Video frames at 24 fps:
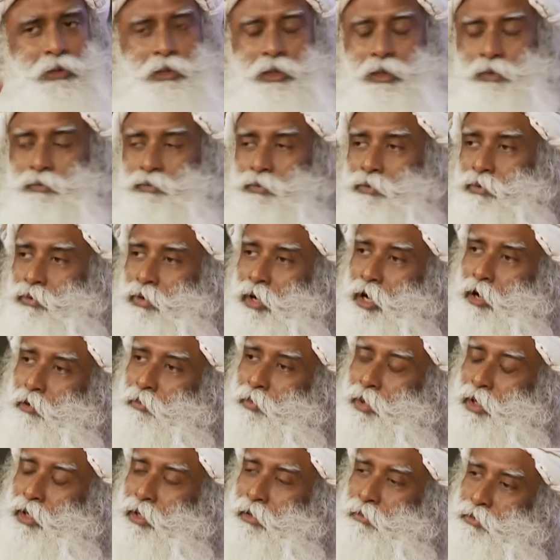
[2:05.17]
If you
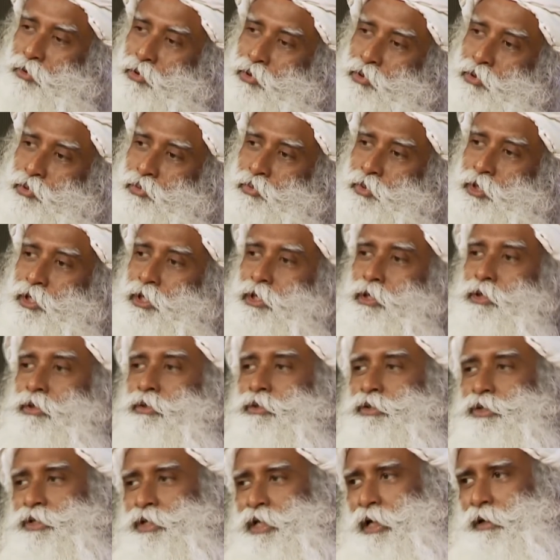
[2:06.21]
have become two within
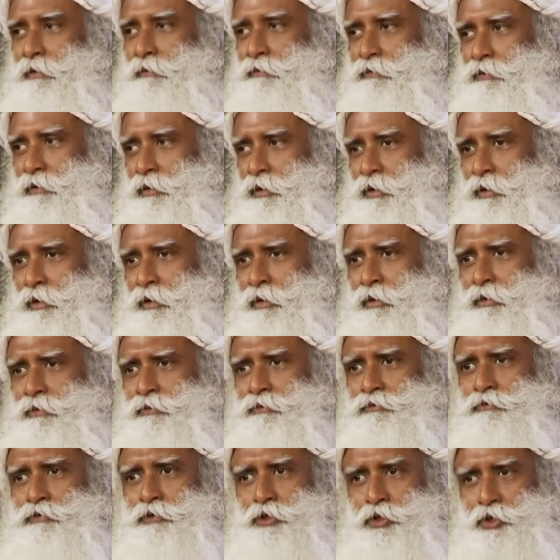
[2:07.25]
yourself,
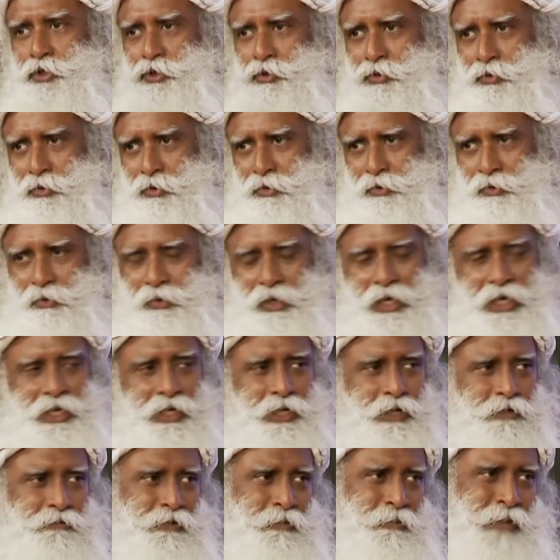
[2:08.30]
for sure you are
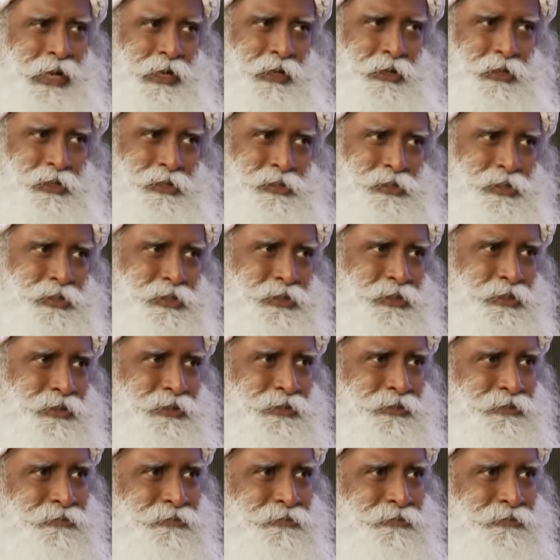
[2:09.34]
heading for madness.